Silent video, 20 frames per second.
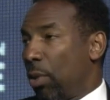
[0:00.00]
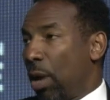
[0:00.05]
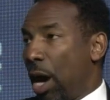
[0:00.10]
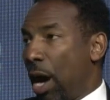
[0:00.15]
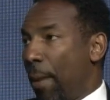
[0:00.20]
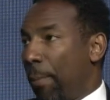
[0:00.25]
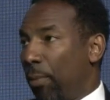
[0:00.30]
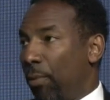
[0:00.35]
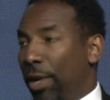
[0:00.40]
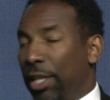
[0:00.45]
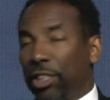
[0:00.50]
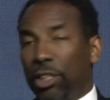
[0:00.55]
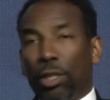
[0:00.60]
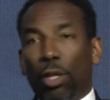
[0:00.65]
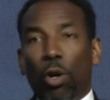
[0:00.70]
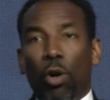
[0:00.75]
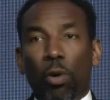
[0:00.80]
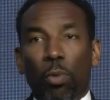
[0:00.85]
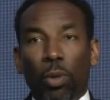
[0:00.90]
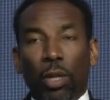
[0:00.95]
with Operation
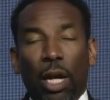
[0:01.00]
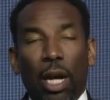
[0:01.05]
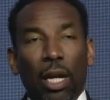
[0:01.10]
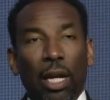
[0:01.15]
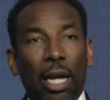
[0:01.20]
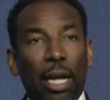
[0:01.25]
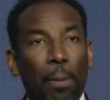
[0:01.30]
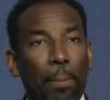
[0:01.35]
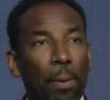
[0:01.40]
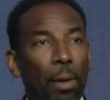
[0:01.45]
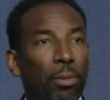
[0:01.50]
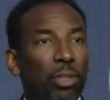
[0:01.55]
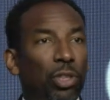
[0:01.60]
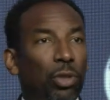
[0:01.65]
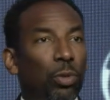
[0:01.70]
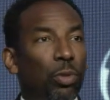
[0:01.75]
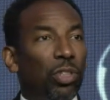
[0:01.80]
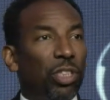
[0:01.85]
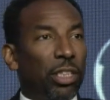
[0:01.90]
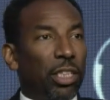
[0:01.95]
Hope, with our Atlanta public
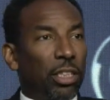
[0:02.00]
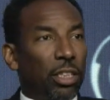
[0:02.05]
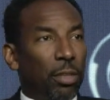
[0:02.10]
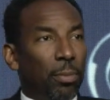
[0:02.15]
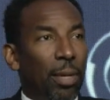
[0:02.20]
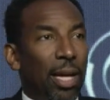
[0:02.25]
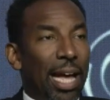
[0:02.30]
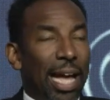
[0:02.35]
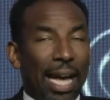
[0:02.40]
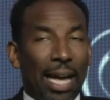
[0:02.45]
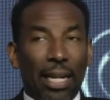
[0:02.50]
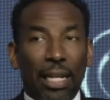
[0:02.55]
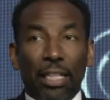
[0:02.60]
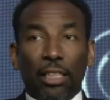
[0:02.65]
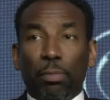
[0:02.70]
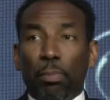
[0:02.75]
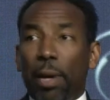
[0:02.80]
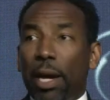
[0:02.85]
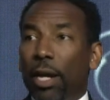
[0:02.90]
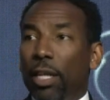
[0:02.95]
school system, and
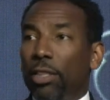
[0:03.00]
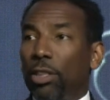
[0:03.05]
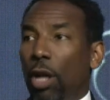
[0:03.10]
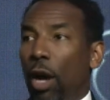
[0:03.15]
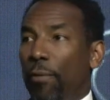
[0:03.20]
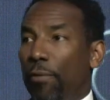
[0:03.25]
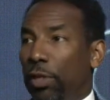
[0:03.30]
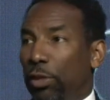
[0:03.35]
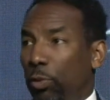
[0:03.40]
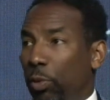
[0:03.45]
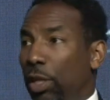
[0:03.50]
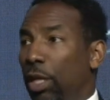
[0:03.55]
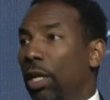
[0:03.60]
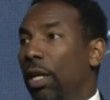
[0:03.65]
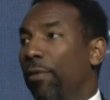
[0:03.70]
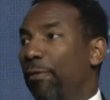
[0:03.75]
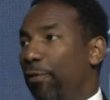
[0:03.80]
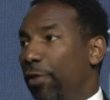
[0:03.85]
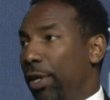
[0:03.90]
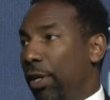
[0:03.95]
this mayor's office. We're going
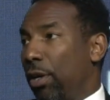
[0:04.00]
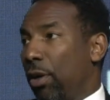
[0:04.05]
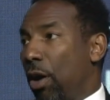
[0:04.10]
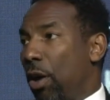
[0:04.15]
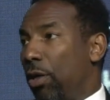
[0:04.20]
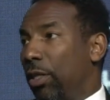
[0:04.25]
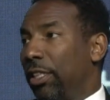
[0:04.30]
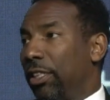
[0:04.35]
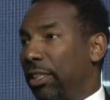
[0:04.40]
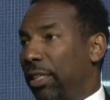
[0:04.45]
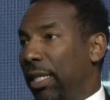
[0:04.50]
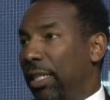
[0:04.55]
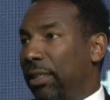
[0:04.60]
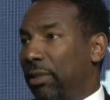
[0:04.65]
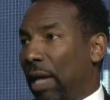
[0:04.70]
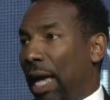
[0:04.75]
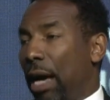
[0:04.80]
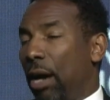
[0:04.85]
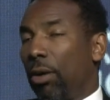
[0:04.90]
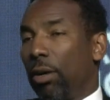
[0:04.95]
to figure all these things
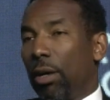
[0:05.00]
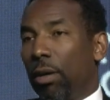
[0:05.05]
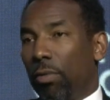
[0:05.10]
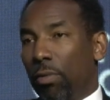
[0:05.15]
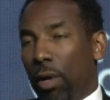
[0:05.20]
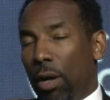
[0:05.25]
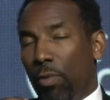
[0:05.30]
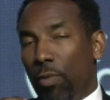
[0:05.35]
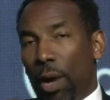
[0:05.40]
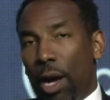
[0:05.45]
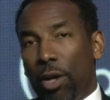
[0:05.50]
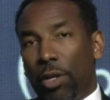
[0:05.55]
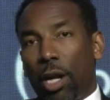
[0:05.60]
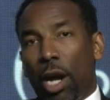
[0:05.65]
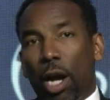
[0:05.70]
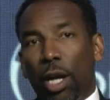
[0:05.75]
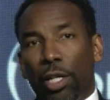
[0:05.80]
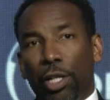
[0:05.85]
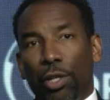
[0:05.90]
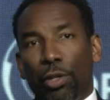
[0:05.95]
out around
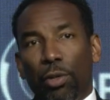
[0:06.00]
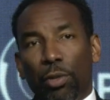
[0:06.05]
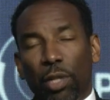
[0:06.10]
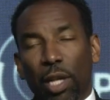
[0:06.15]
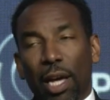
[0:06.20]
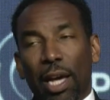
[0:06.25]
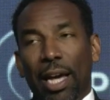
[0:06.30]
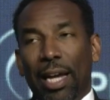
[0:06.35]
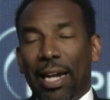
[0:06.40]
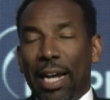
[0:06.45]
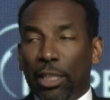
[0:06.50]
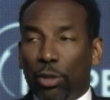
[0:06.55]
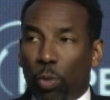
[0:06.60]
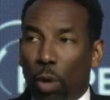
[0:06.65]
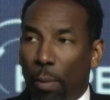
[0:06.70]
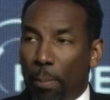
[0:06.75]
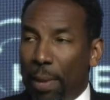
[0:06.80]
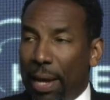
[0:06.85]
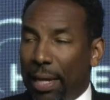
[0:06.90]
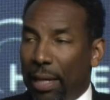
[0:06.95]
our youth, and that's why
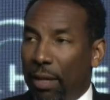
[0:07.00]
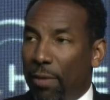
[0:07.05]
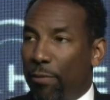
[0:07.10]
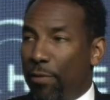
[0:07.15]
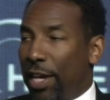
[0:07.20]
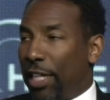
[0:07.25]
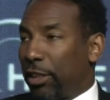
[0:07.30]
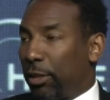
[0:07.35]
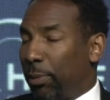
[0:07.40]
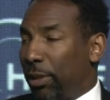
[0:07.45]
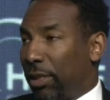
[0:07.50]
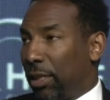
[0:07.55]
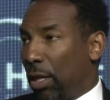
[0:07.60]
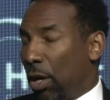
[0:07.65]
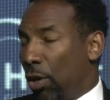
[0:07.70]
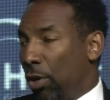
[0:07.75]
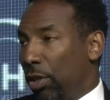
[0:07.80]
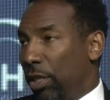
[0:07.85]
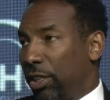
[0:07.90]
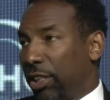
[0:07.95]
I'm making investments in
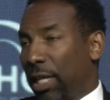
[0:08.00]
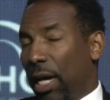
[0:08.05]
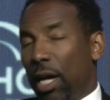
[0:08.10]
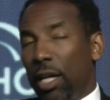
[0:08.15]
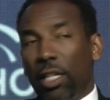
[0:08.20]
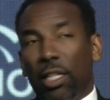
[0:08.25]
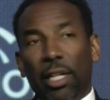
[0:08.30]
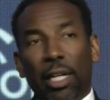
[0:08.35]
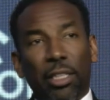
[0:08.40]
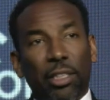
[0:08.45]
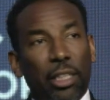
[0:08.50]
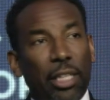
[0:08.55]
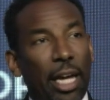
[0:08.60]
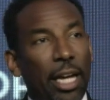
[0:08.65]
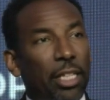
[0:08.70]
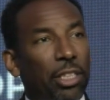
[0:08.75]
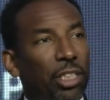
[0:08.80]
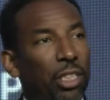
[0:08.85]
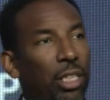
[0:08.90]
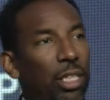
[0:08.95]
early childhood
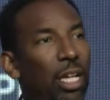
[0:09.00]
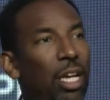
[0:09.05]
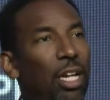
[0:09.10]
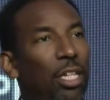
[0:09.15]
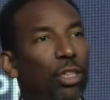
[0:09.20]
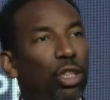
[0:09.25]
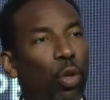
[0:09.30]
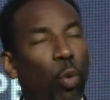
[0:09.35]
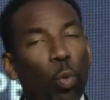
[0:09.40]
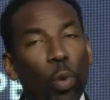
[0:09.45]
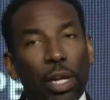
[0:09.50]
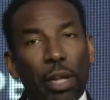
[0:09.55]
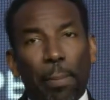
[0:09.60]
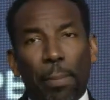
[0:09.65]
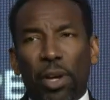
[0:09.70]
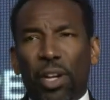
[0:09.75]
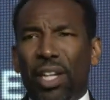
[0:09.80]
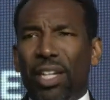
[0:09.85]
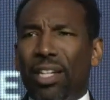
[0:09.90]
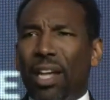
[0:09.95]
education, $20
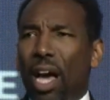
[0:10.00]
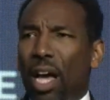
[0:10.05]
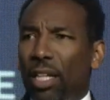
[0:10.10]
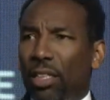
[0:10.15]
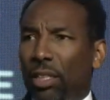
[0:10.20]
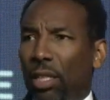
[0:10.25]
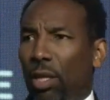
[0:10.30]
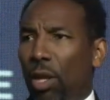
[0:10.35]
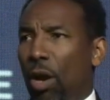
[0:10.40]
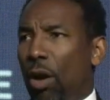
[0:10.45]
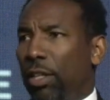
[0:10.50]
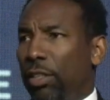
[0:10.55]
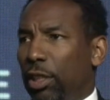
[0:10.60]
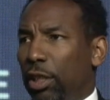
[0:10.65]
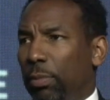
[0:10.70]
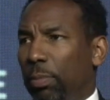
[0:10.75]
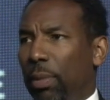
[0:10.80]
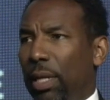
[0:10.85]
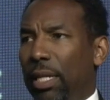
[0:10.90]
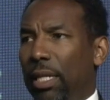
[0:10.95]
million, the
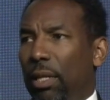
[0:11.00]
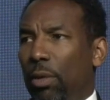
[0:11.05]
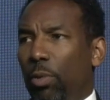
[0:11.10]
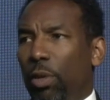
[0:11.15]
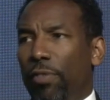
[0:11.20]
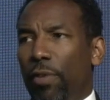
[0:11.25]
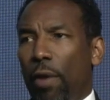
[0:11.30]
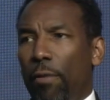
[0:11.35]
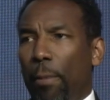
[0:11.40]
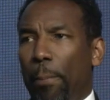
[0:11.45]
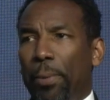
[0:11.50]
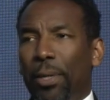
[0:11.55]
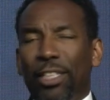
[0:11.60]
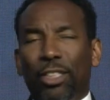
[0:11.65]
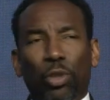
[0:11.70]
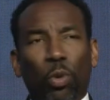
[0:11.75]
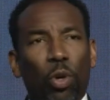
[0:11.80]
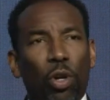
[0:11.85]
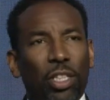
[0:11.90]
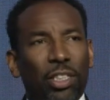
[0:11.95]
largest money that we've ever put
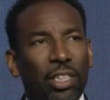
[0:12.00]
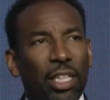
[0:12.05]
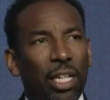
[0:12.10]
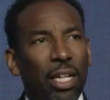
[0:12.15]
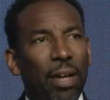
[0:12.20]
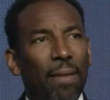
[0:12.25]
towards it.